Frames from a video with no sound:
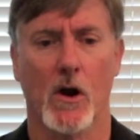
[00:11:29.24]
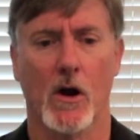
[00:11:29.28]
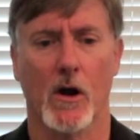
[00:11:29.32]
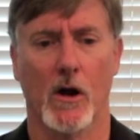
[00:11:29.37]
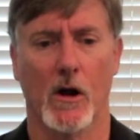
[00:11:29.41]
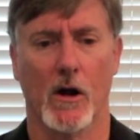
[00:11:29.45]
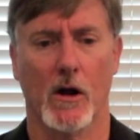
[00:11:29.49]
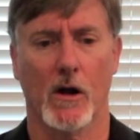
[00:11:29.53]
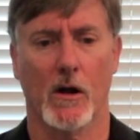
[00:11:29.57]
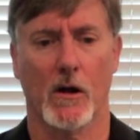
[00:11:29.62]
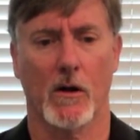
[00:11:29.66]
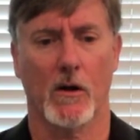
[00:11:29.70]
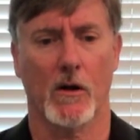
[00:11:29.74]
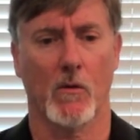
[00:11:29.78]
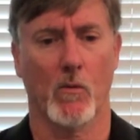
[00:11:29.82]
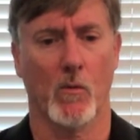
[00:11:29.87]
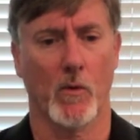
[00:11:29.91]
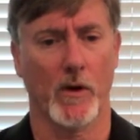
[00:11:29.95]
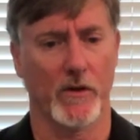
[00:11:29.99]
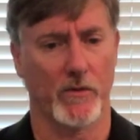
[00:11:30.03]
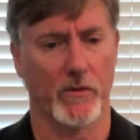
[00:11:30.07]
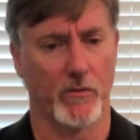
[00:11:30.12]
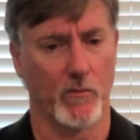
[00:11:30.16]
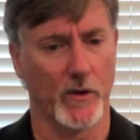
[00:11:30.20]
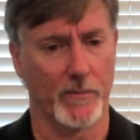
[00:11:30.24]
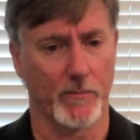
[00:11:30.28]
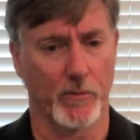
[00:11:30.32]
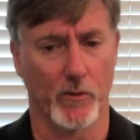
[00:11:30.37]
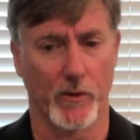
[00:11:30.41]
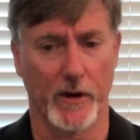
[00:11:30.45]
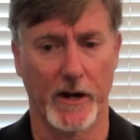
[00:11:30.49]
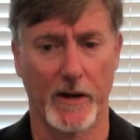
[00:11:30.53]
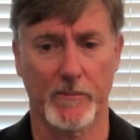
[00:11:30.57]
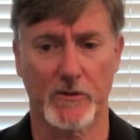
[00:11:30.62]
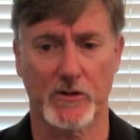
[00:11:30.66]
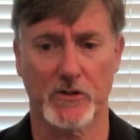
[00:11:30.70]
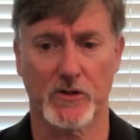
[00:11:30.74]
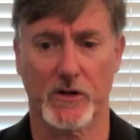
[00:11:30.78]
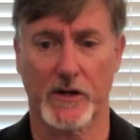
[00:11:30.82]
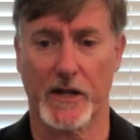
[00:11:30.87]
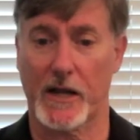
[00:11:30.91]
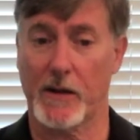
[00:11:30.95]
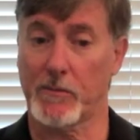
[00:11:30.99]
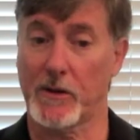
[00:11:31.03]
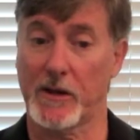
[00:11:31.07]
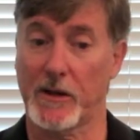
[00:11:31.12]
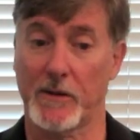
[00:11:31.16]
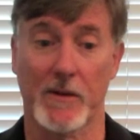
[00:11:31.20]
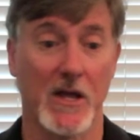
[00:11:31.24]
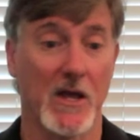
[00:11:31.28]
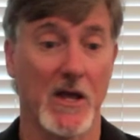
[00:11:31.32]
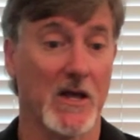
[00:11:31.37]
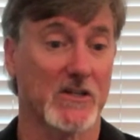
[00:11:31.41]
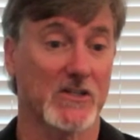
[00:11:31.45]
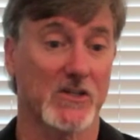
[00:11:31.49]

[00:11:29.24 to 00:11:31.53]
uh, with, with parameter cap lambda.